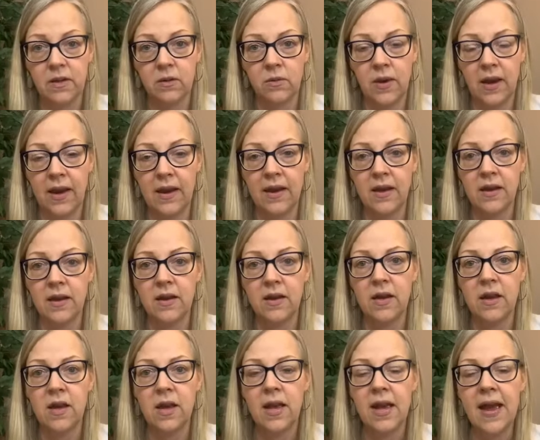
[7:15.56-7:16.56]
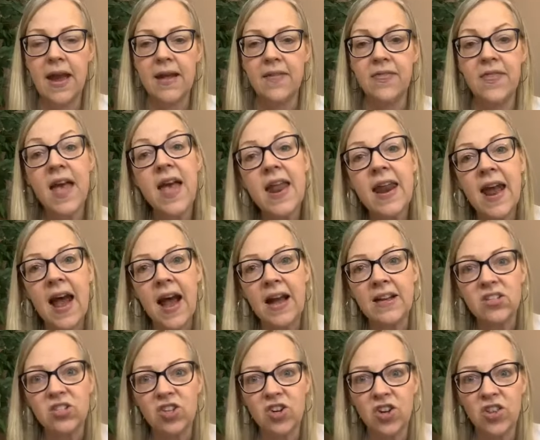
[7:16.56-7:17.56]
Okay. And then I
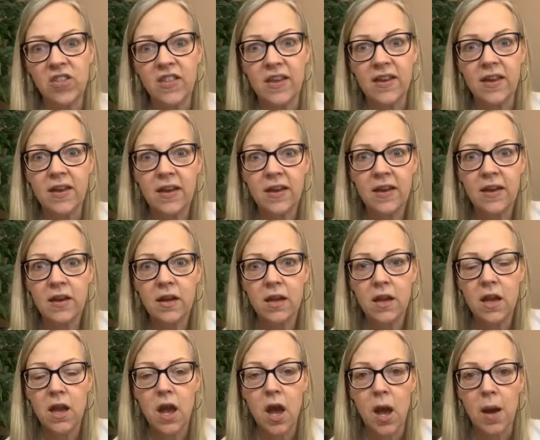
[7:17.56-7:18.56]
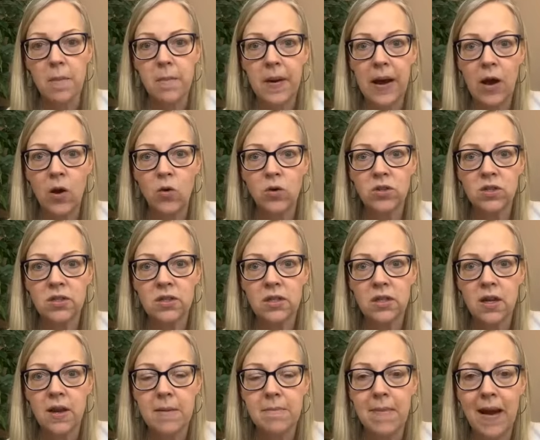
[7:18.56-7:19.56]
started thinking about
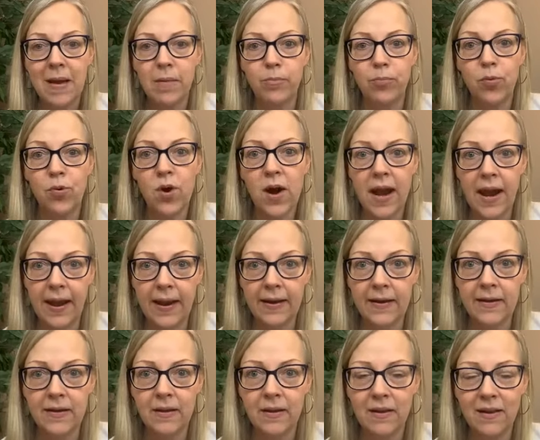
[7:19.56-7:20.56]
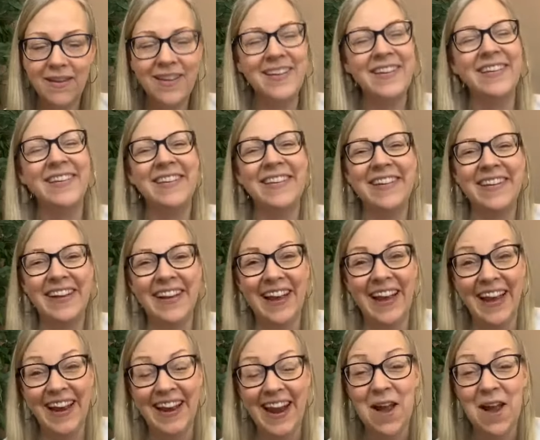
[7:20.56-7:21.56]
my brain
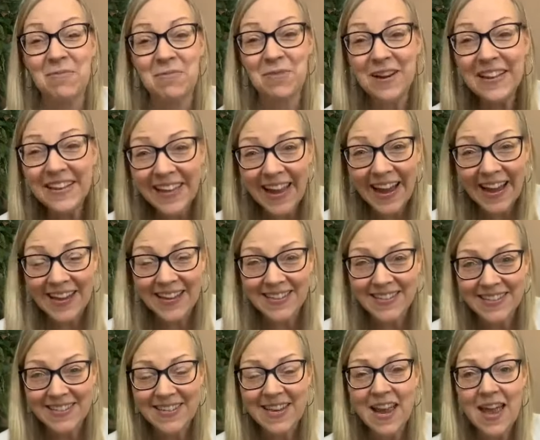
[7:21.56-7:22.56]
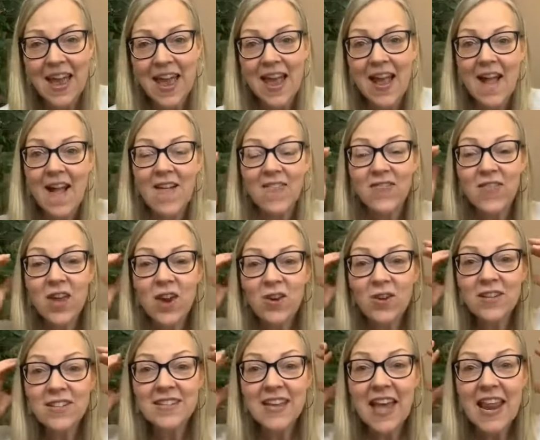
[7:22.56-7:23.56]
and I realized
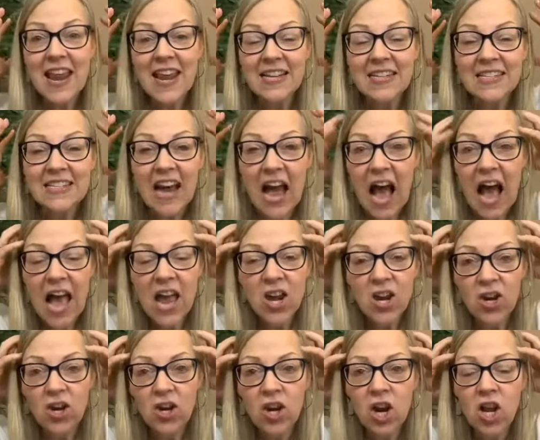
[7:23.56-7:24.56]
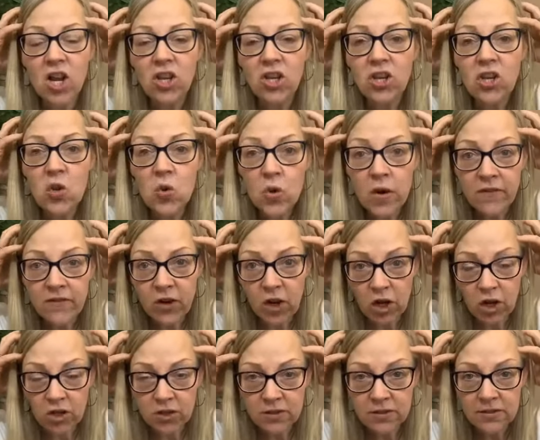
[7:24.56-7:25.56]
there is an entire
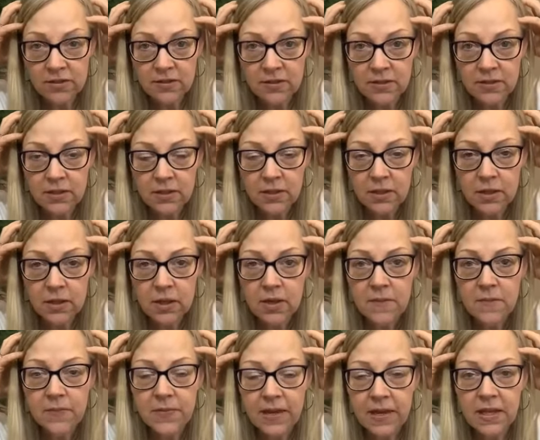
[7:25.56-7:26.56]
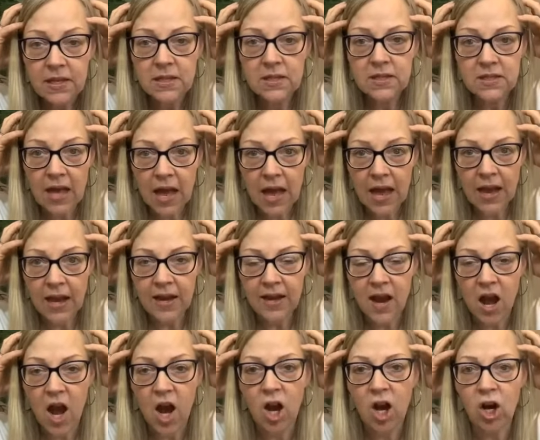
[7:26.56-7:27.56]
universe
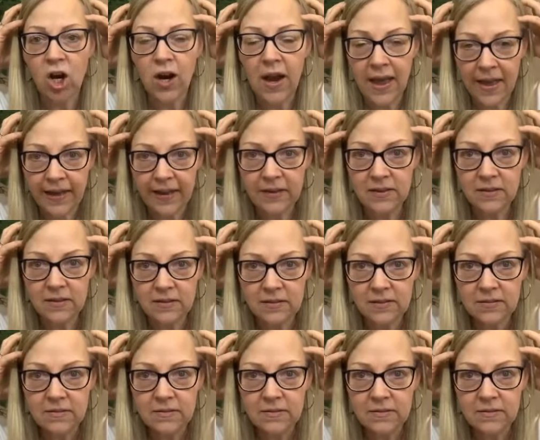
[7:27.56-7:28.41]
inside our head.